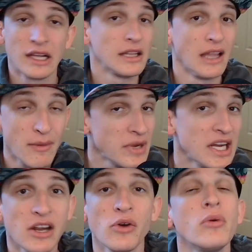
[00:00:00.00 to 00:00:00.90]
let me
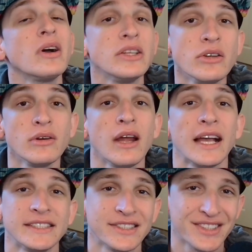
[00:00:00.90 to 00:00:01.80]
know what you
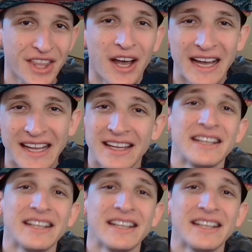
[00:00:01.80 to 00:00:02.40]
guys thought